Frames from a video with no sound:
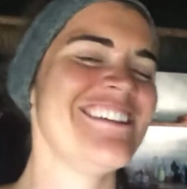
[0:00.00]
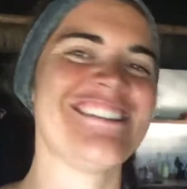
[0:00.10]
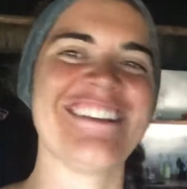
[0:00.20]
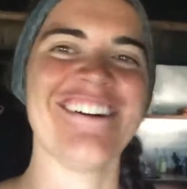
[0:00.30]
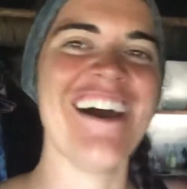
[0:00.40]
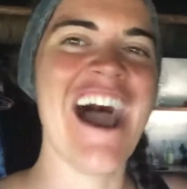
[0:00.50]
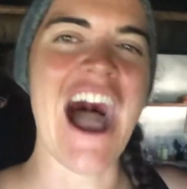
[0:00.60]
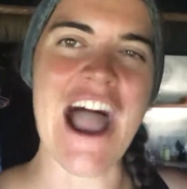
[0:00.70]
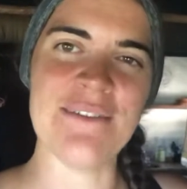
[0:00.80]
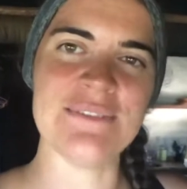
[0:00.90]
So
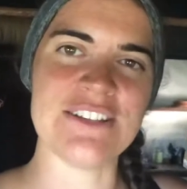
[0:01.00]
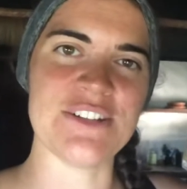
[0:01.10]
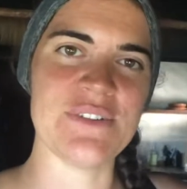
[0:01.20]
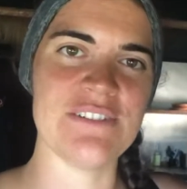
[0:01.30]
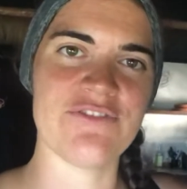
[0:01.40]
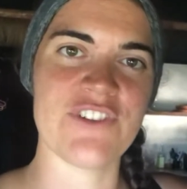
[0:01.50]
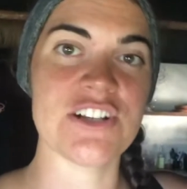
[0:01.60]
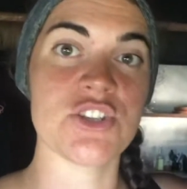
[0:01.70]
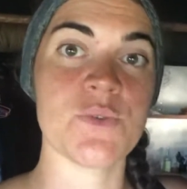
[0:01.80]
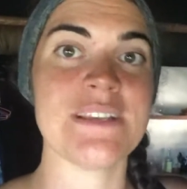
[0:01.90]
I'm doing
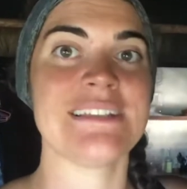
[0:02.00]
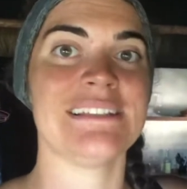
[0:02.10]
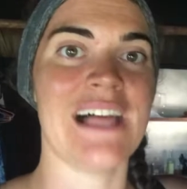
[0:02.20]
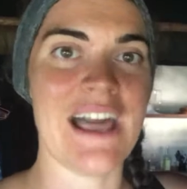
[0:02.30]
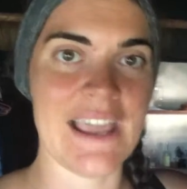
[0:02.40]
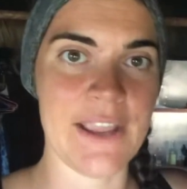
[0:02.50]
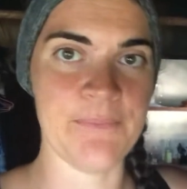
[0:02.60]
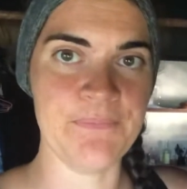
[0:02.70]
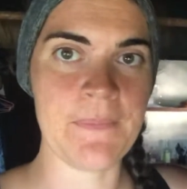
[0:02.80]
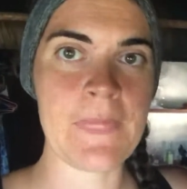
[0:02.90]
fresh squeezed
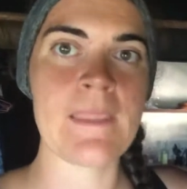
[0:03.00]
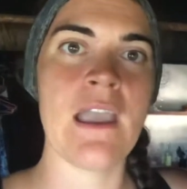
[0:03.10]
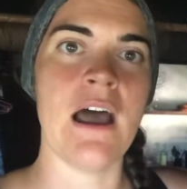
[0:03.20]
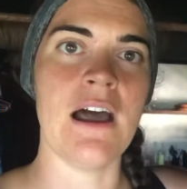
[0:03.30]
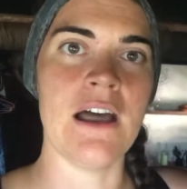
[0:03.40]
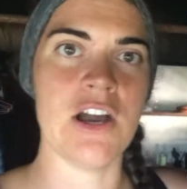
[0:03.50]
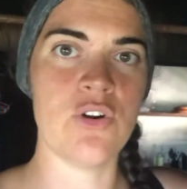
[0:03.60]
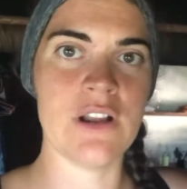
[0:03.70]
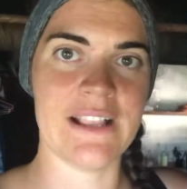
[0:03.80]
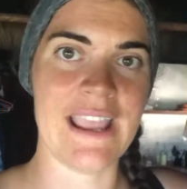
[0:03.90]
lime,
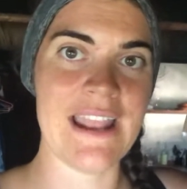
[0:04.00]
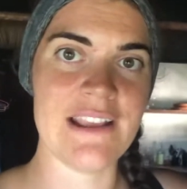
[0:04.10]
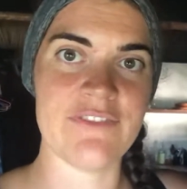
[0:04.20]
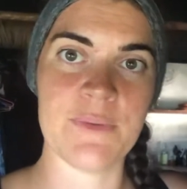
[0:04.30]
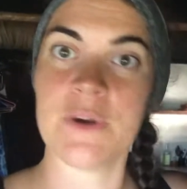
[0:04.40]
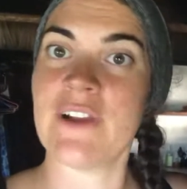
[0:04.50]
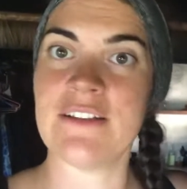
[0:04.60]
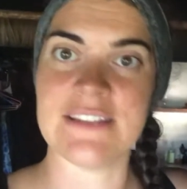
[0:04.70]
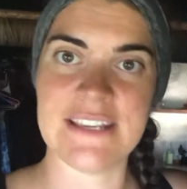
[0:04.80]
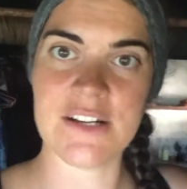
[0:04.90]
organic from
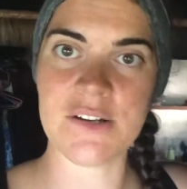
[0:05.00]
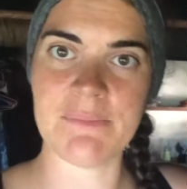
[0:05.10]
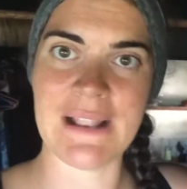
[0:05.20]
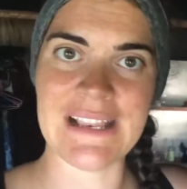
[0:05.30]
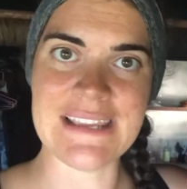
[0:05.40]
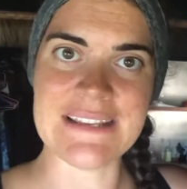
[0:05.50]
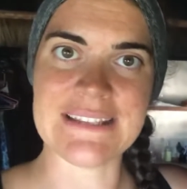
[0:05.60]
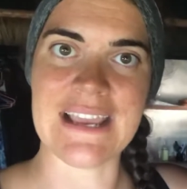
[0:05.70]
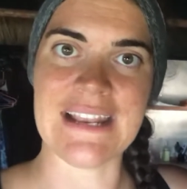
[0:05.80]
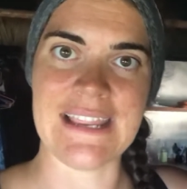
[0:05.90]
around here,
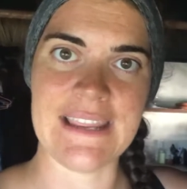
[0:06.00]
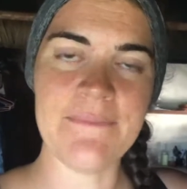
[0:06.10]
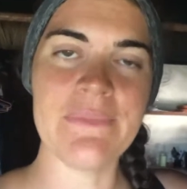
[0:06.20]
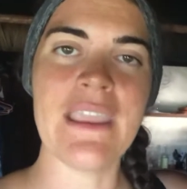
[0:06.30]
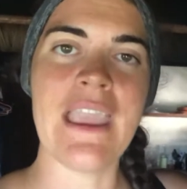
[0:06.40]
Belize honey,